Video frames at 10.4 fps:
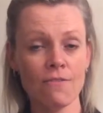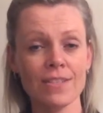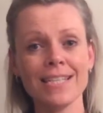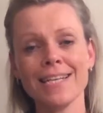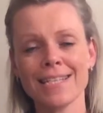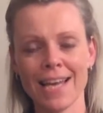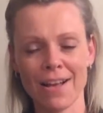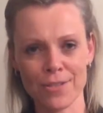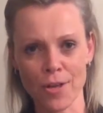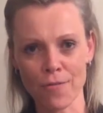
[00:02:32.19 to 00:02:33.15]
For
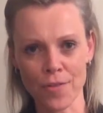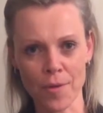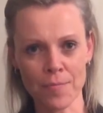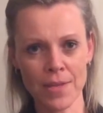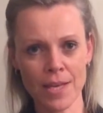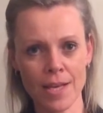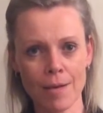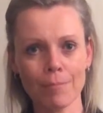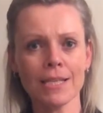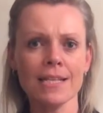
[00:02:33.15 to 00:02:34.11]
details of them,
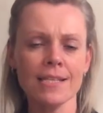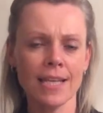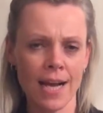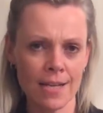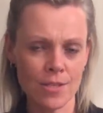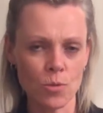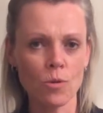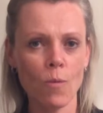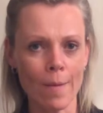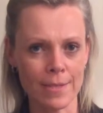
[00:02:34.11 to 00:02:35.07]
please see our
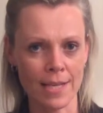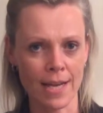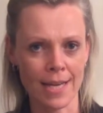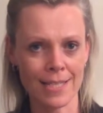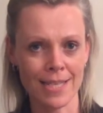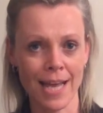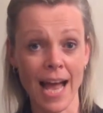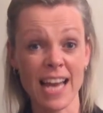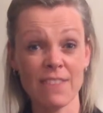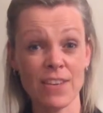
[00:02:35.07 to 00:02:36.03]
school website,
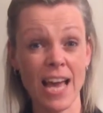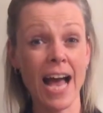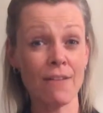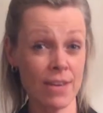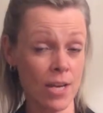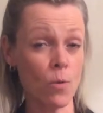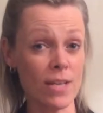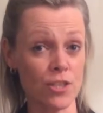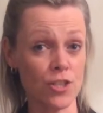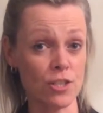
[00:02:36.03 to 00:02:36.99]
and if you have any
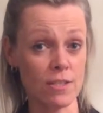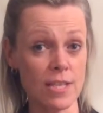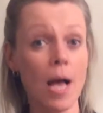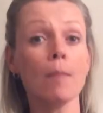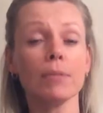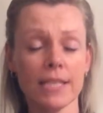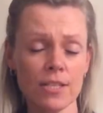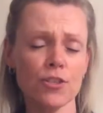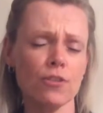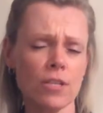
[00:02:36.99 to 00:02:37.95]
questions,
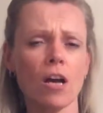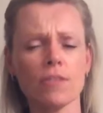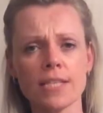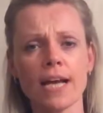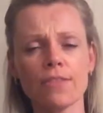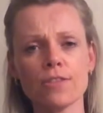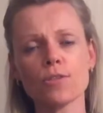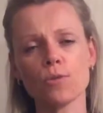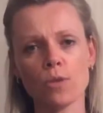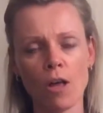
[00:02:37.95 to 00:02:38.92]
please just contact the
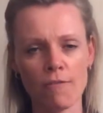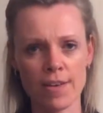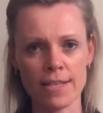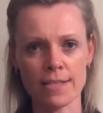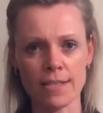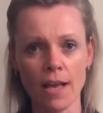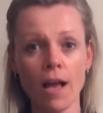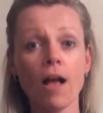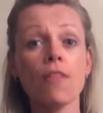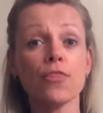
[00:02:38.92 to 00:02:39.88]
school office,
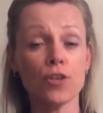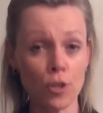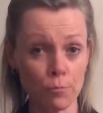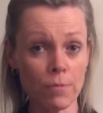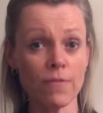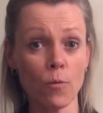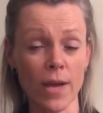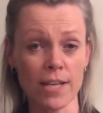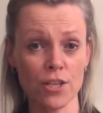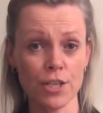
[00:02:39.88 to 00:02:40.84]
the number for
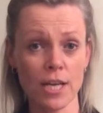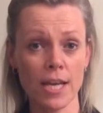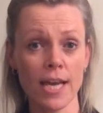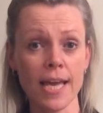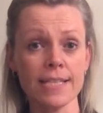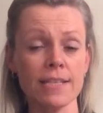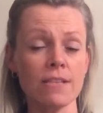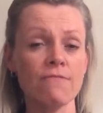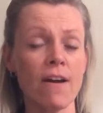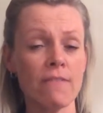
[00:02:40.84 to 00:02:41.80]
which is at
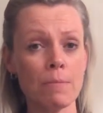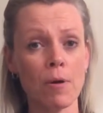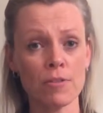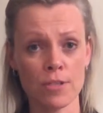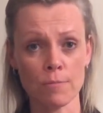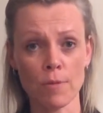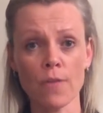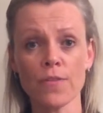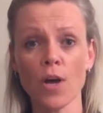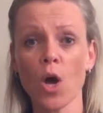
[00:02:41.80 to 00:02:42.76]
the very bottom
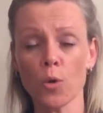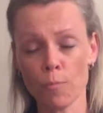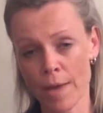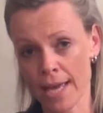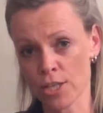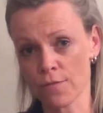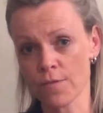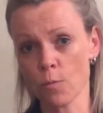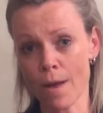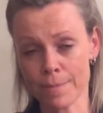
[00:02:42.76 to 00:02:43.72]
of the homepage of
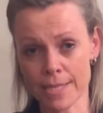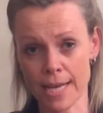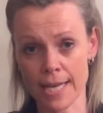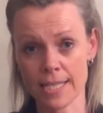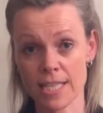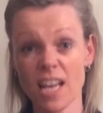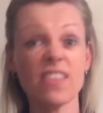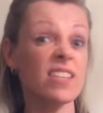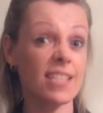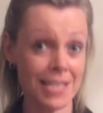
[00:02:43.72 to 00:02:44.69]
the website.
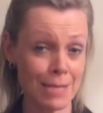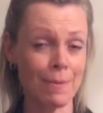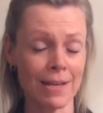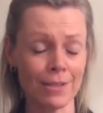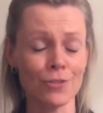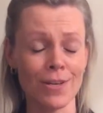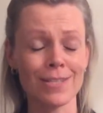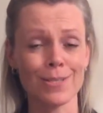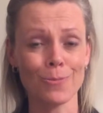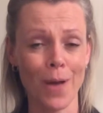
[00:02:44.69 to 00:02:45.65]
There's an email
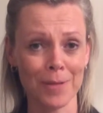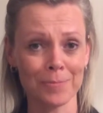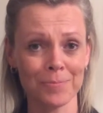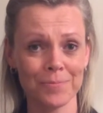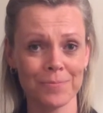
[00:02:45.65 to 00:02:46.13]
address as well.